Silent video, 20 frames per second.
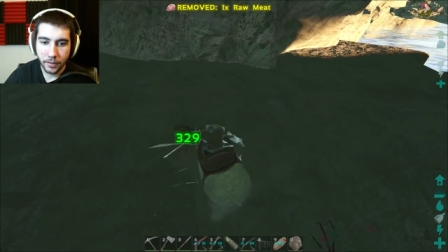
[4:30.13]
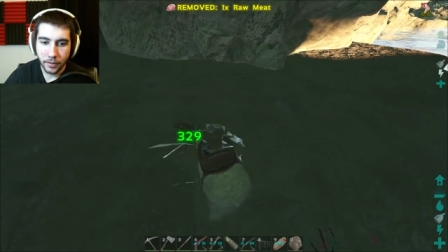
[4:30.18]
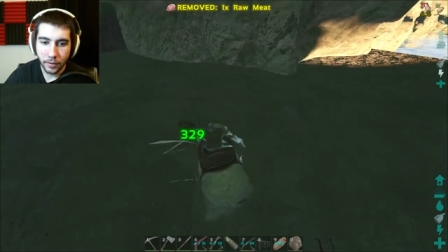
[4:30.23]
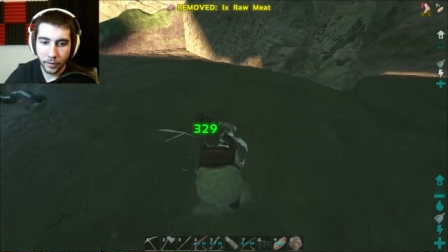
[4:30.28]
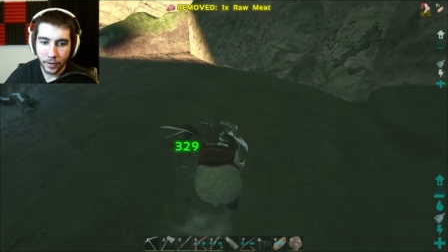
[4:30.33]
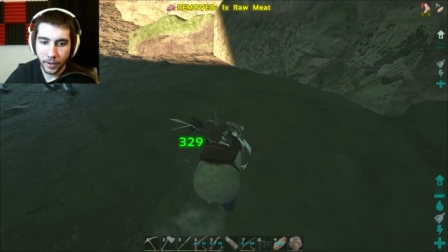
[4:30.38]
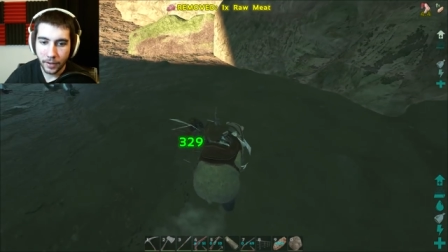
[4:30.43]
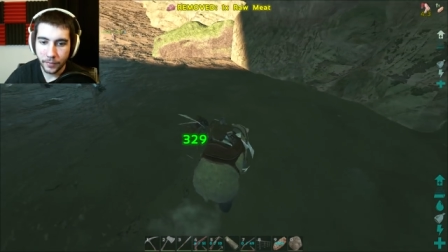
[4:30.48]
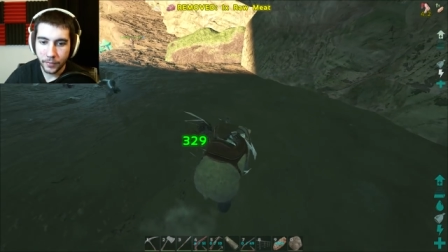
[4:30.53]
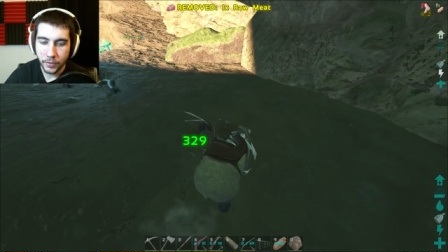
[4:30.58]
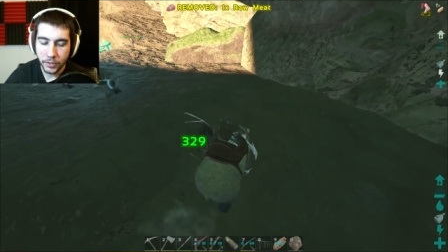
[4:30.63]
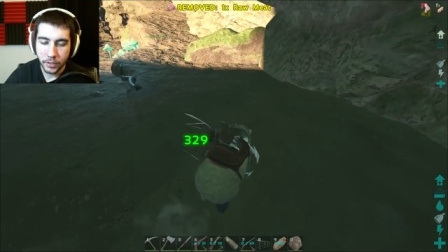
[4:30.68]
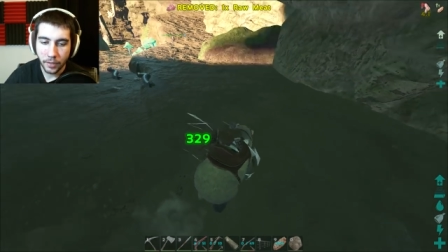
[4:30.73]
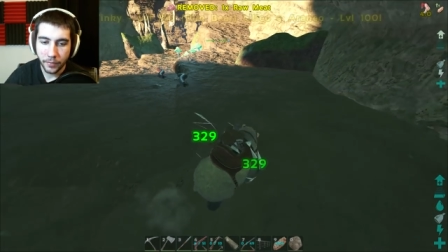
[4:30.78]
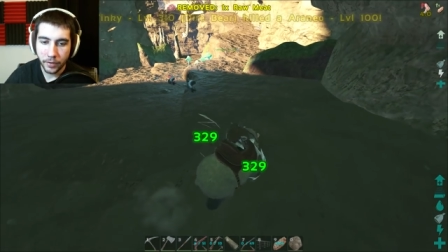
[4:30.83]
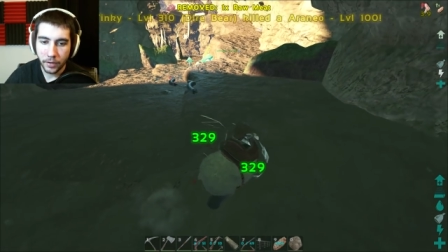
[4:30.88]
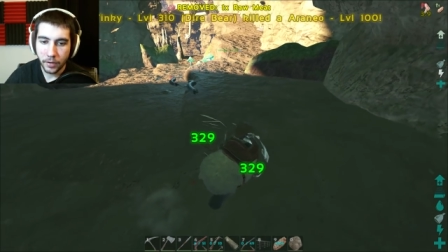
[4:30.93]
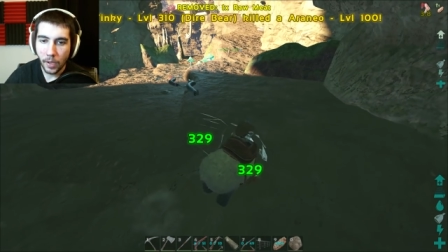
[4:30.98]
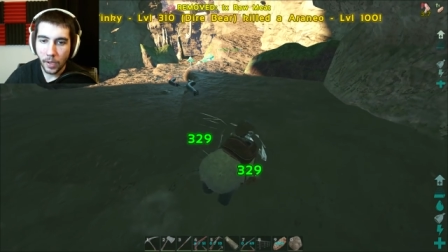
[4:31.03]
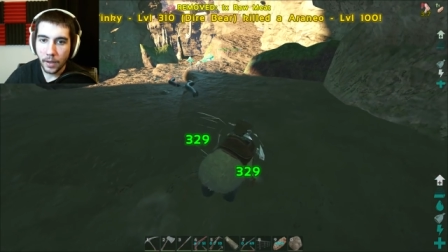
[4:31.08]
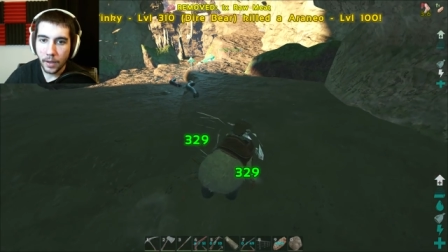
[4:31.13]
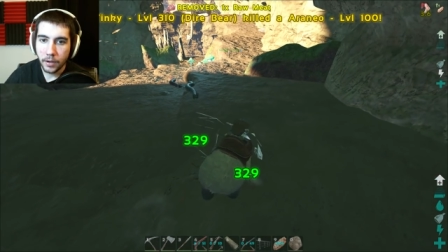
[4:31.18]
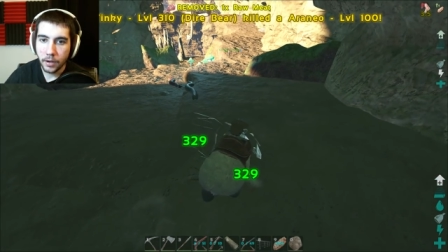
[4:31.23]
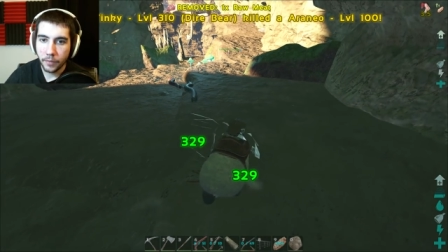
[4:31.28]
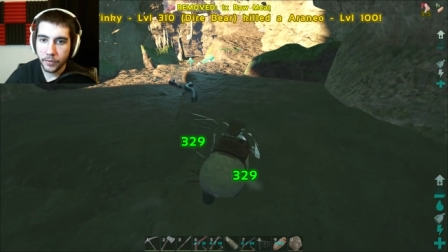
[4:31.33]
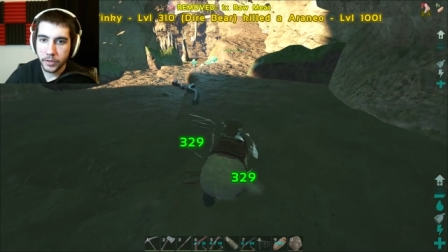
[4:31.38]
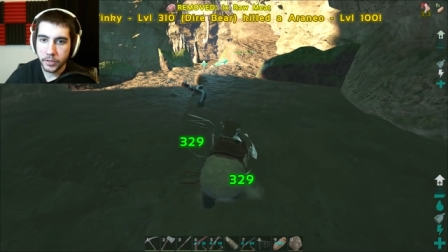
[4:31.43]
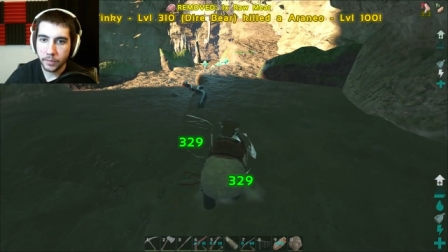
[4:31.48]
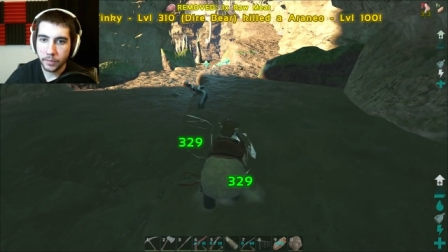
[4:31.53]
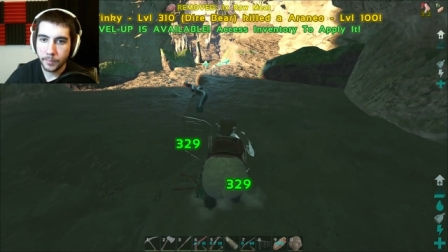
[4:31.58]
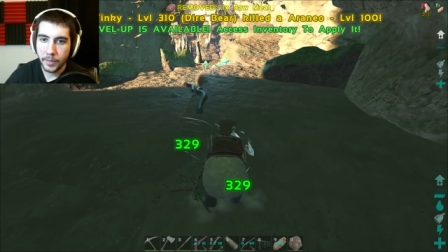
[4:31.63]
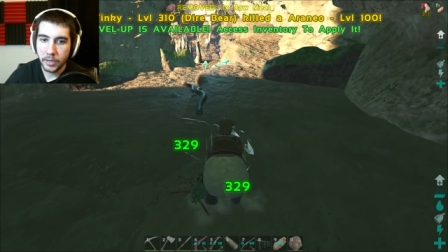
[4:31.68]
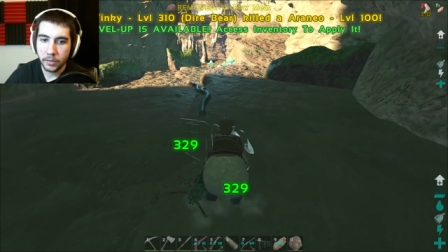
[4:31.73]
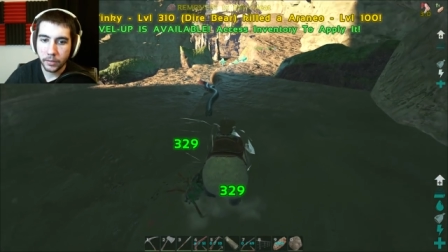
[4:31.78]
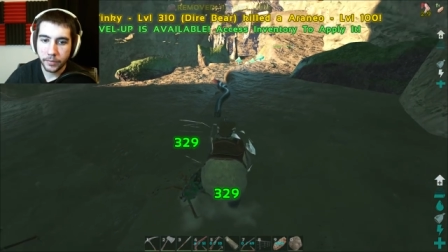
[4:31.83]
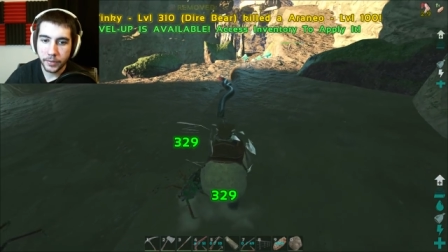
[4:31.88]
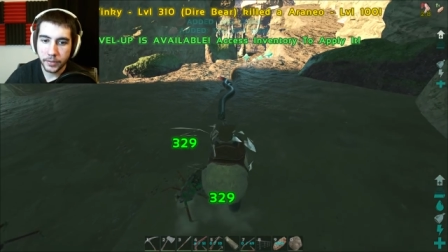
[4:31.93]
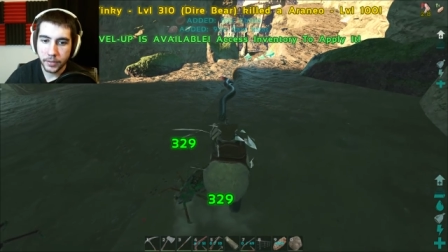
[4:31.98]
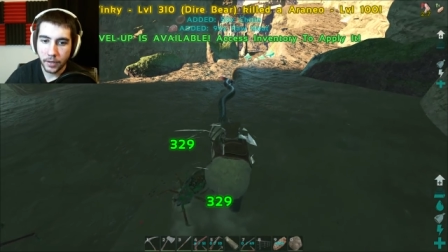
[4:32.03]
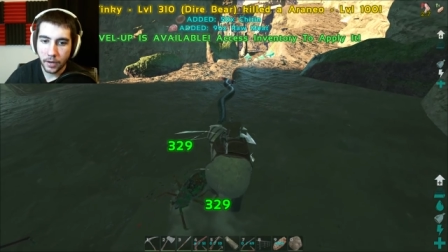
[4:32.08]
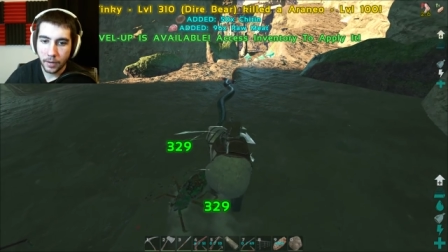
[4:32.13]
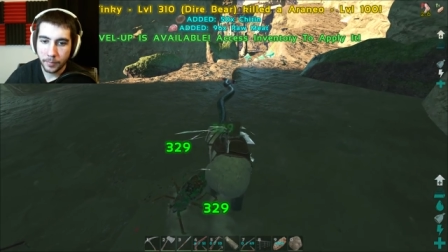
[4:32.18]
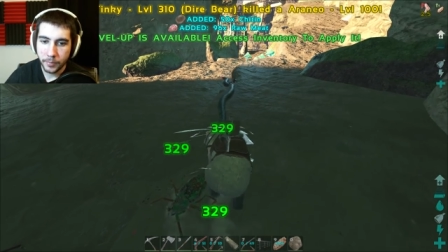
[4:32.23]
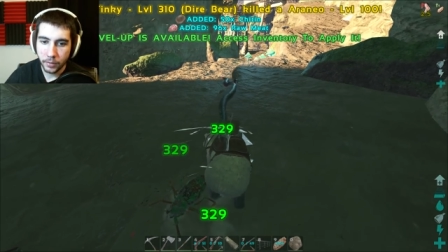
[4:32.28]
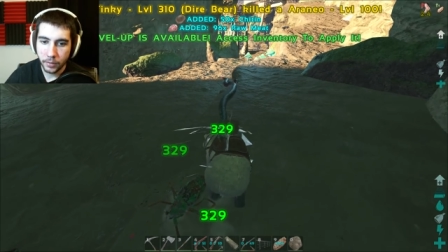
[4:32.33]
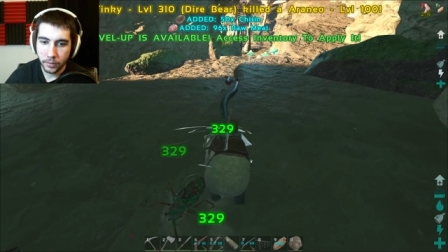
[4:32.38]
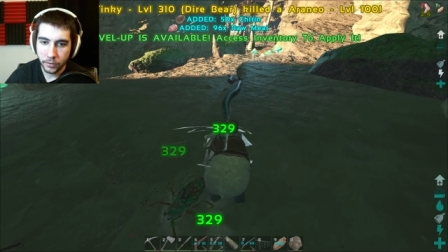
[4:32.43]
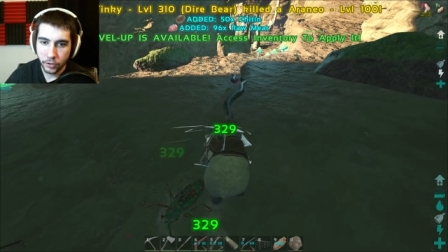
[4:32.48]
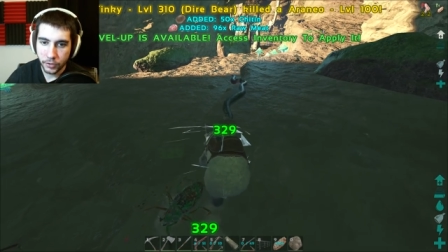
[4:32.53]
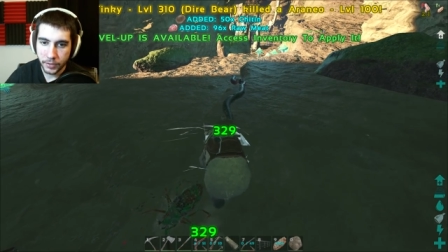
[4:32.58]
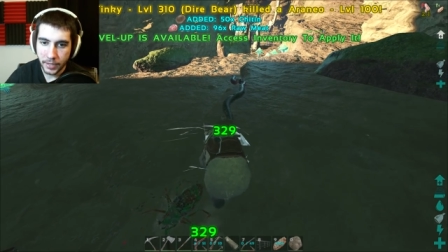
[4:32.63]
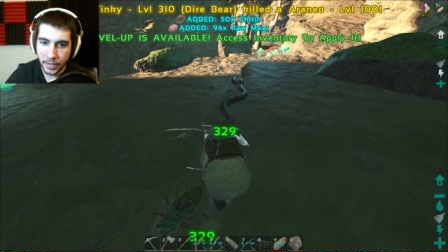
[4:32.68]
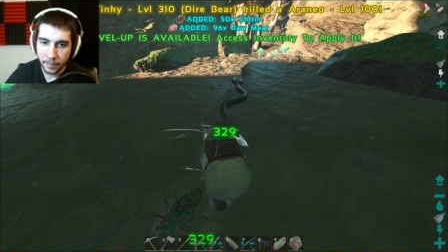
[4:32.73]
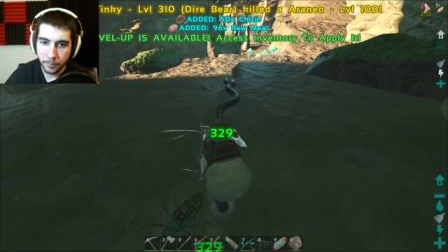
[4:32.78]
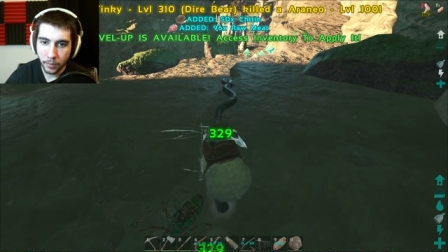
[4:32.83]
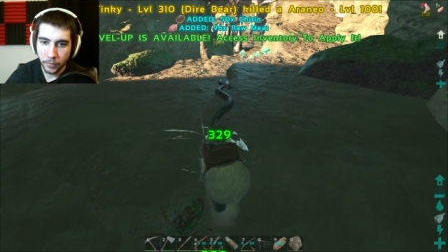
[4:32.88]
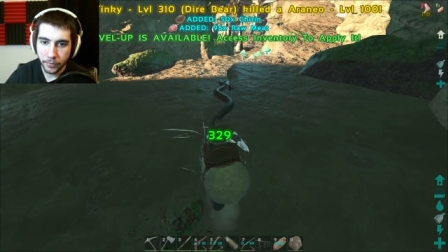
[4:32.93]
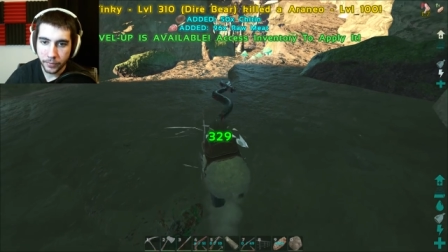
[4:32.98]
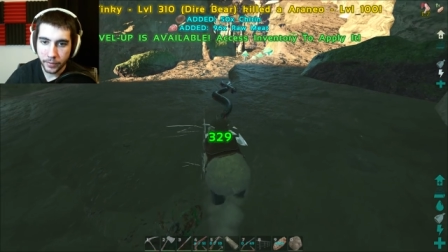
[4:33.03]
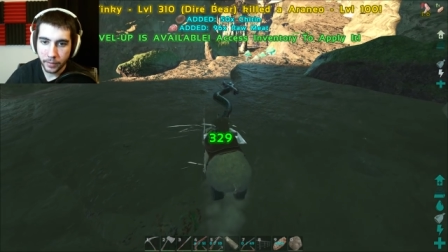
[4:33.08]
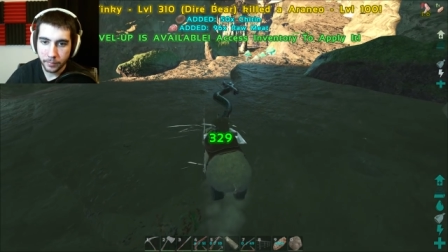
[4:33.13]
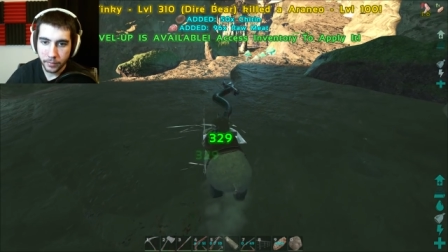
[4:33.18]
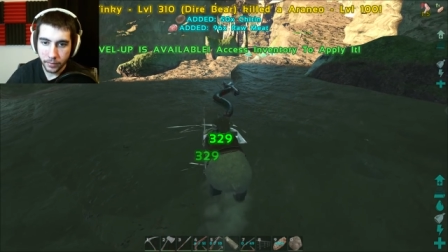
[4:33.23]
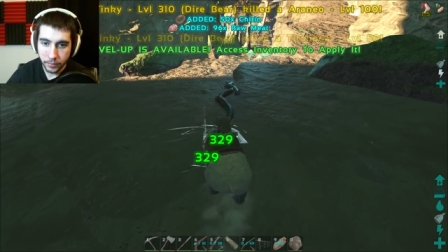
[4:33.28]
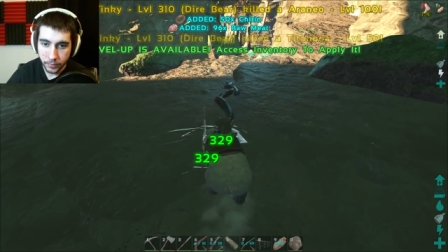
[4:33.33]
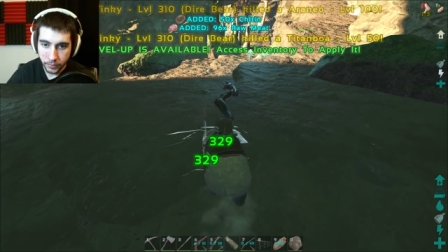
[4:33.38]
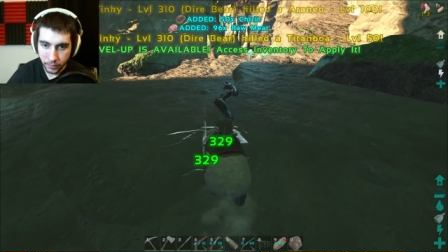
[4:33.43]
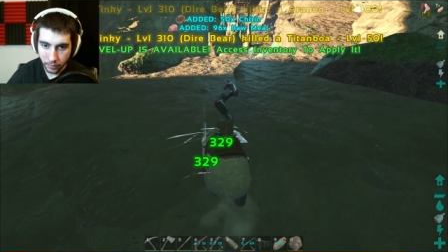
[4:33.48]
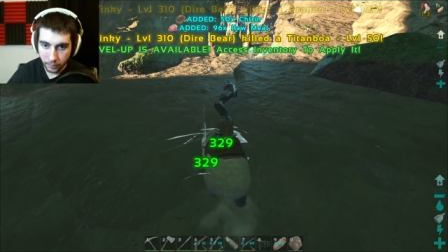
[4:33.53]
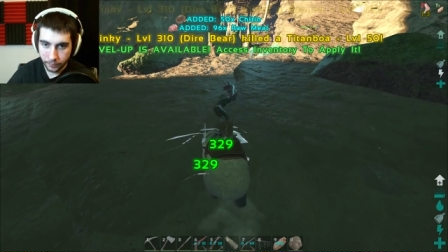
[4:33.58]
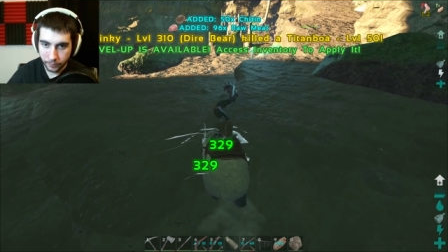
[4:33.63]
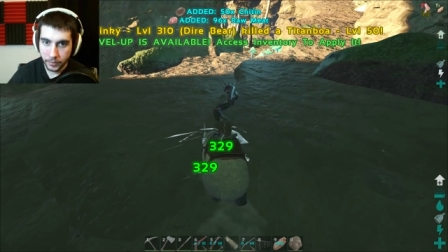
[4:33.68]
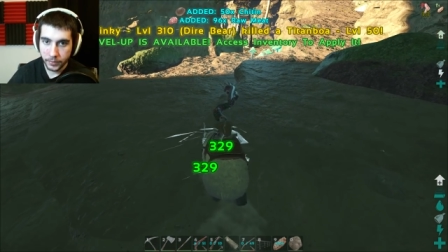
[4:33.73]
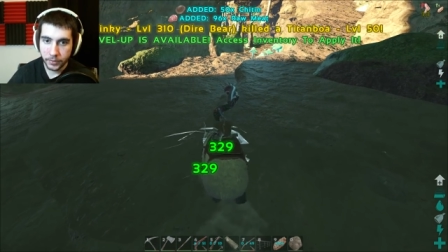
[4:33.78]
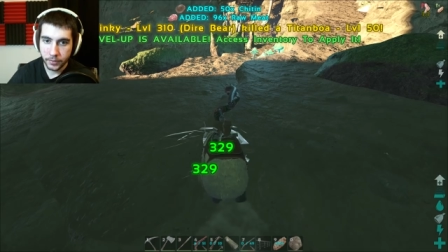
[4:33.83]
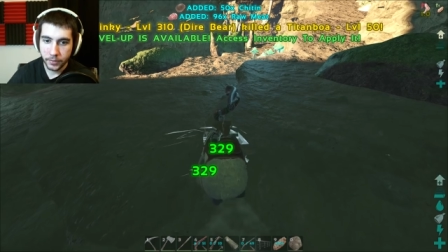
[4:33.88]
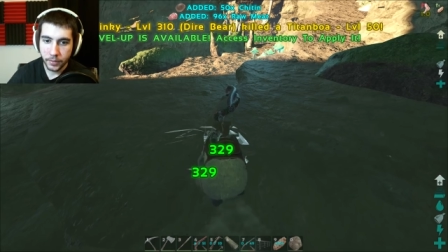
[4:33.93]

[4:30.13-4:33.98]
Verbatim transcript: Okay, I'm there's running. another another dung beetle at the top. You can just take both of them to the surface.